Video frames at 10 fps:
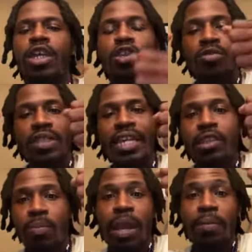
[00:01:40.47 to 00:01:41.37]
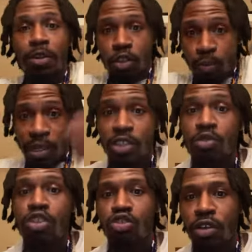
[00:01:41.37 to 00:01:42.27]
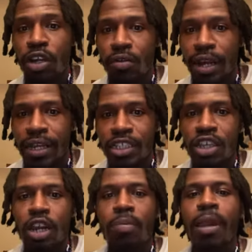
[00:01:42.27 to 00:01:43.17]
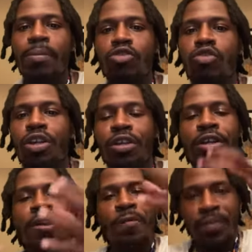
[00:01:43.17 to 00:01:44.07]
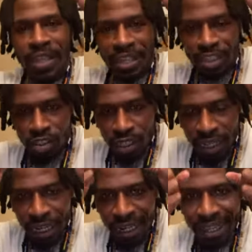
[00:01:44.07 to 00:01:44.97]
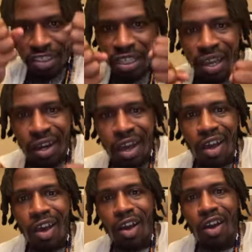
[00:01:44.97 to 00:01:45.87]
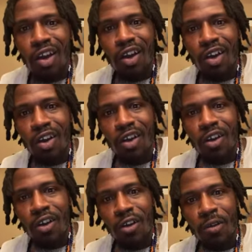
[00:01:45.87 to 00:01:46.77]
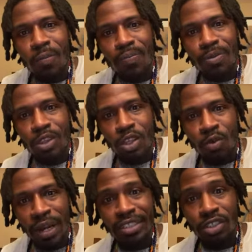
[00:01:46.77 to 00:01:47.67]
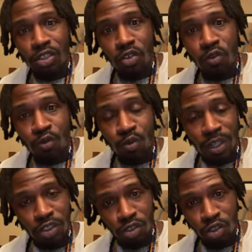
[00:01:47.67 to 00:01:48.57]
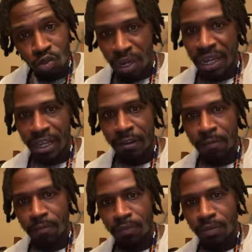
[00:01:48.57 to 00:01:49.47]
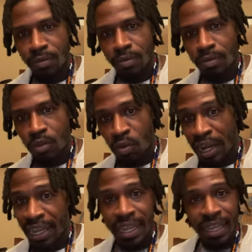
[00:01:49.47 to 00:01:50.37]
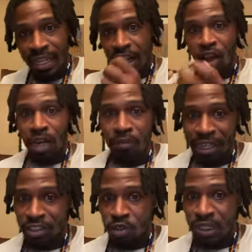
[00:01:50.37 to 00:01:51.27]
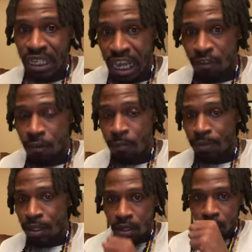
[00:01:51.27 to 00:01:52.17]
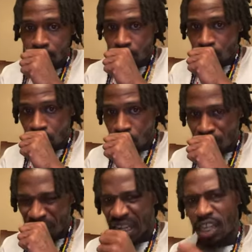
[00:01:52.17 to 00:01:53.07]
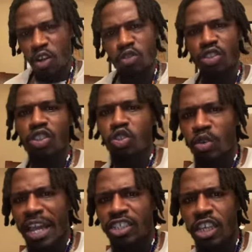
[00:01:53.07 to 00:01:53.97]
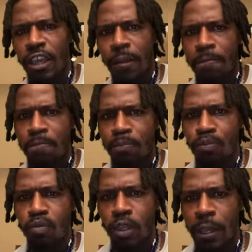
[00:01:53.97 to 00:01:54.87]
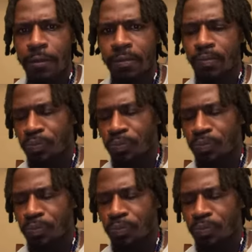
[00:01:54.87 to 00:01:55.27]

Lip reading: You take the paper and you put it through the shredder, right? It's called a paper shredder. And it lets out all the residue from what you shredded, right? And then all that residue is left and it goes into the trash can, okay?